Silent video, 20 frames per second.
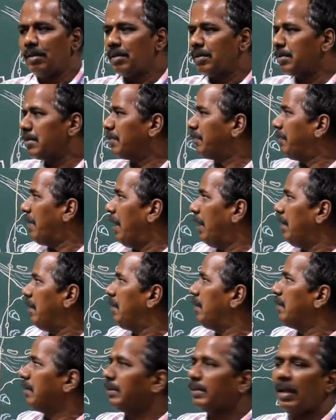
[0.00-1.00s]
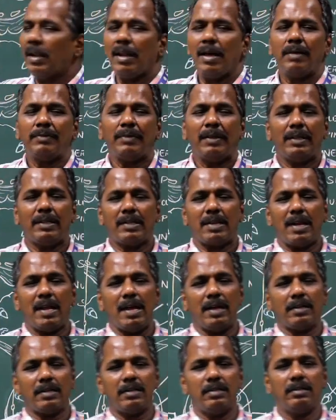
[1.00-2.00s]
Spinothalamic
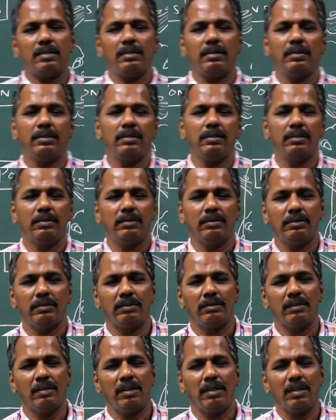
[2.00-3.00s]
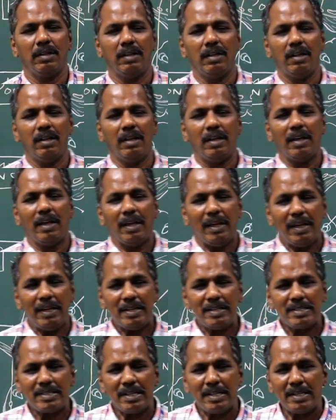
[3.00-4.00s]
tract. It
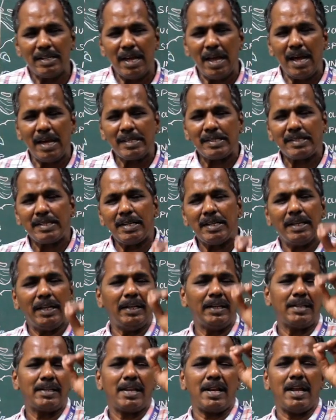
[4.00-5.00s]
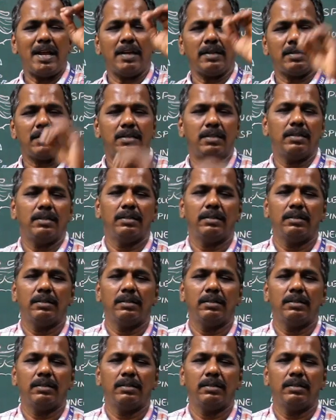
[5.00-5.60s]
is an ascending tract.